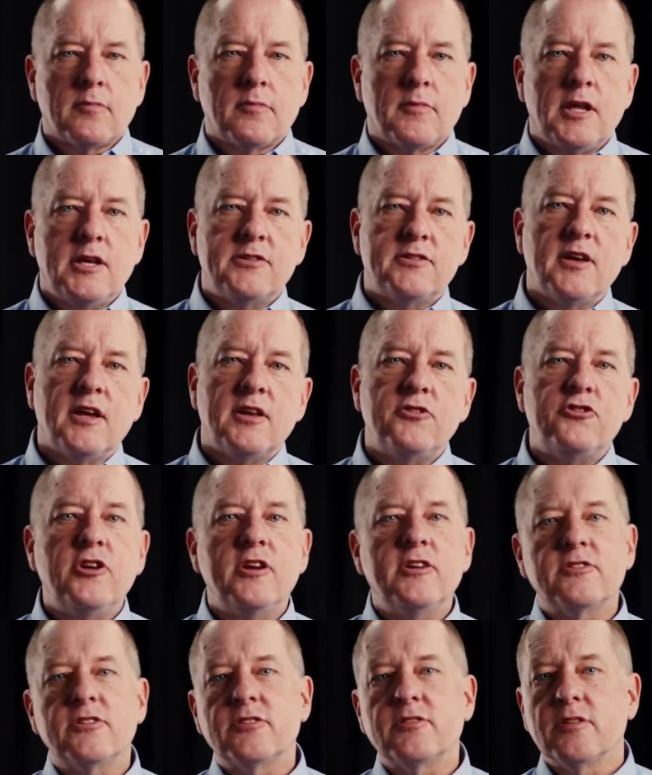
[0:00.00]
He said,
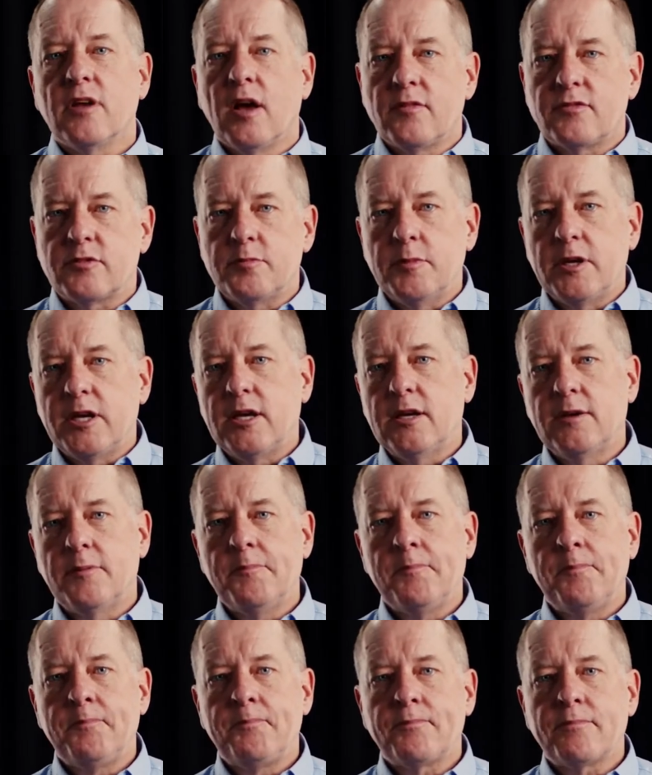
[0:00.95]
Jesus loves me.
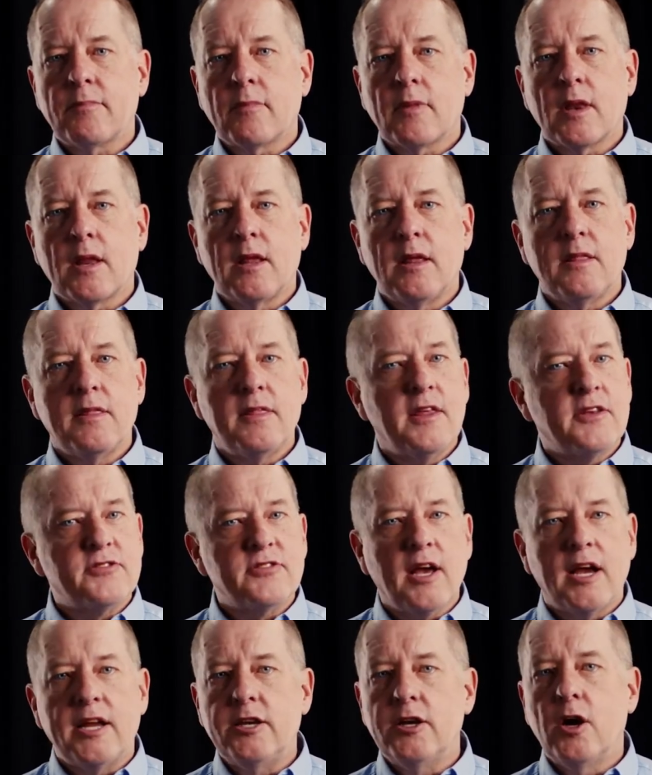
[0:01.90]
This
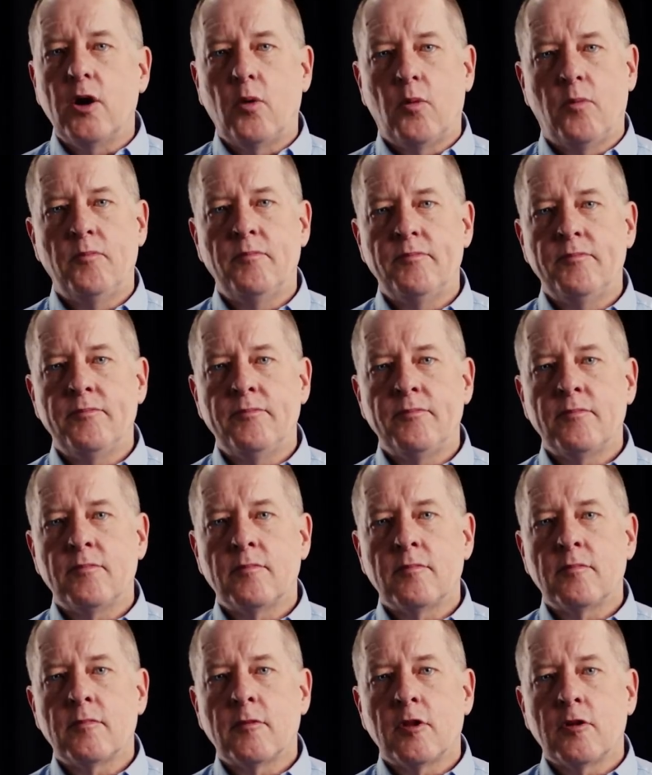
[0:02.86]
I know,
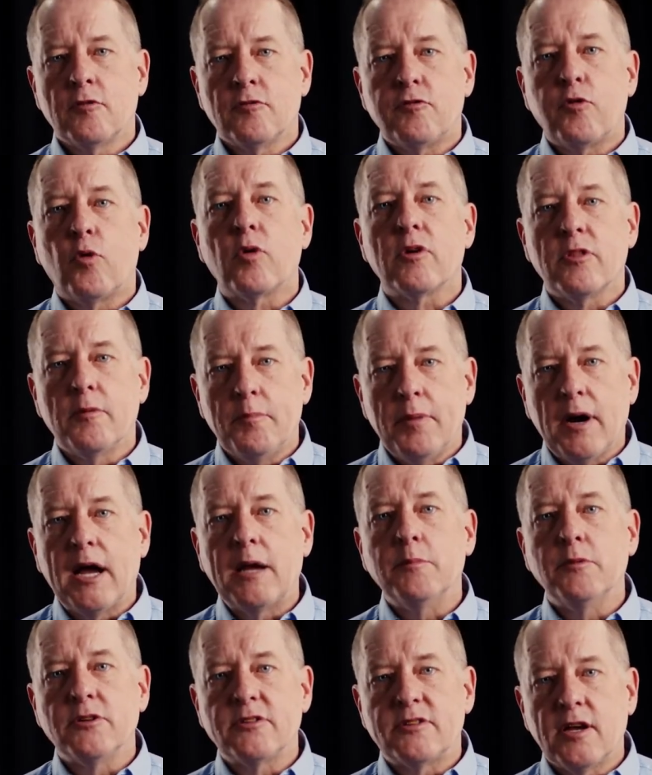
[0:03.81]
for the
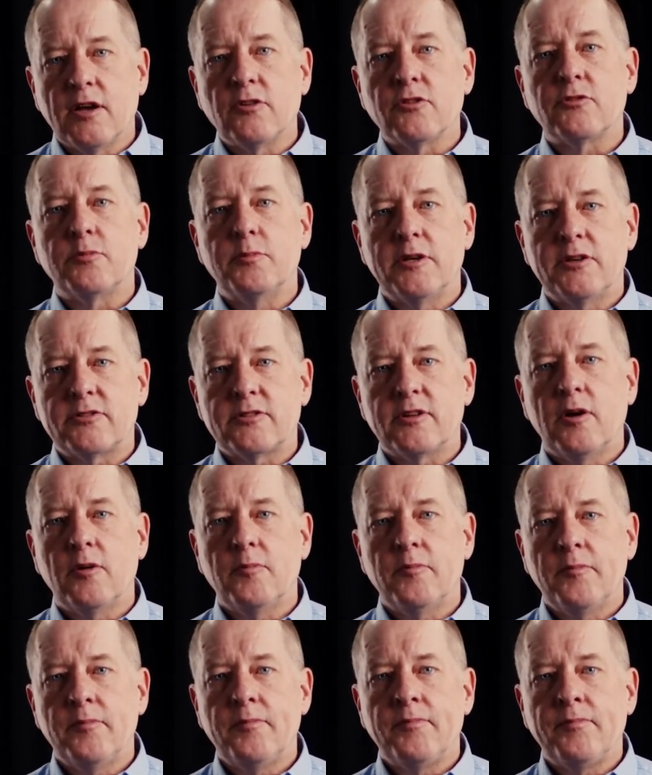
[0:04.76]
Bible tells me so.
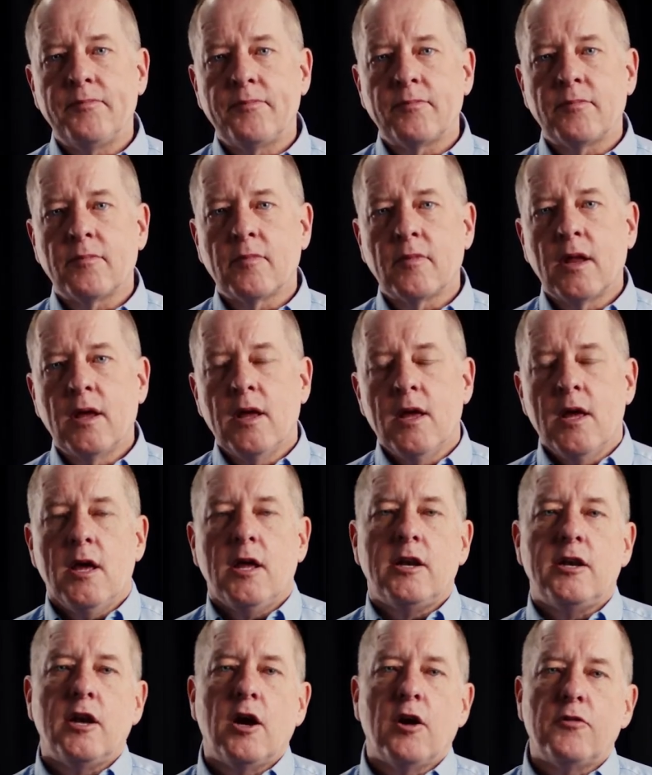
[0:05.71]

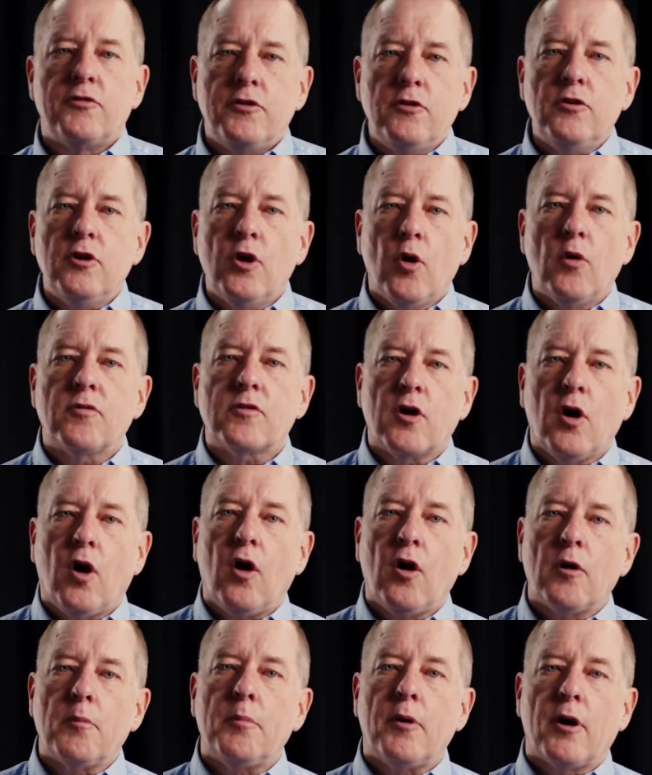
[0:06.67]
Now, if you know of
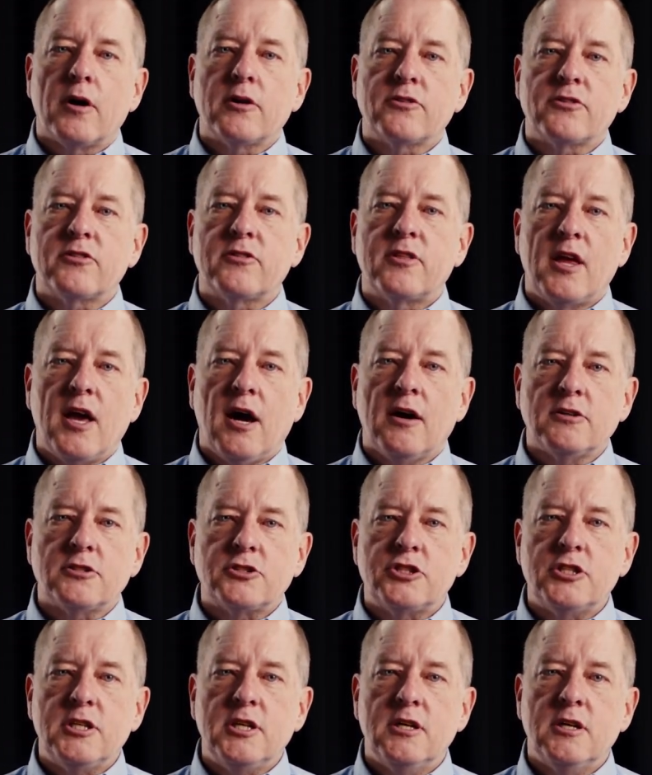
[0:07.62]
Karl Barth's
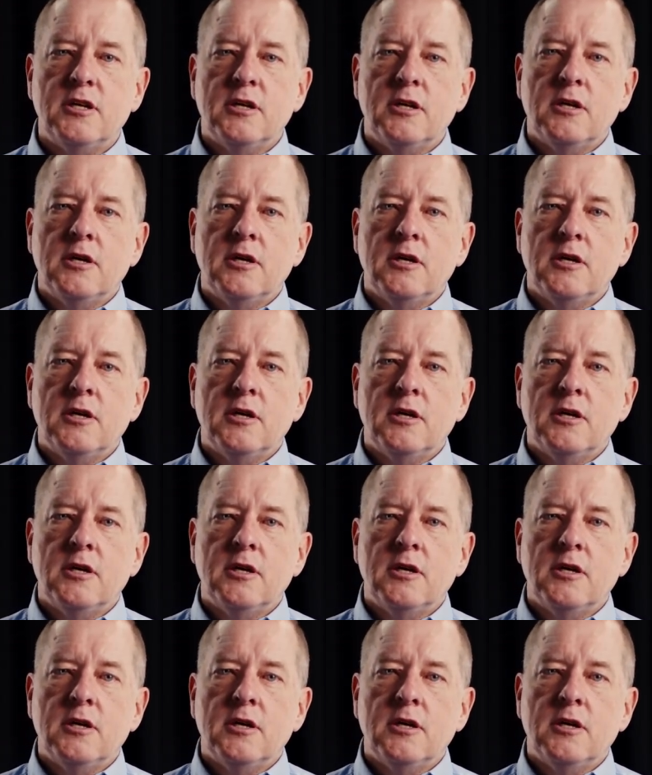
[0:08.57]
theology,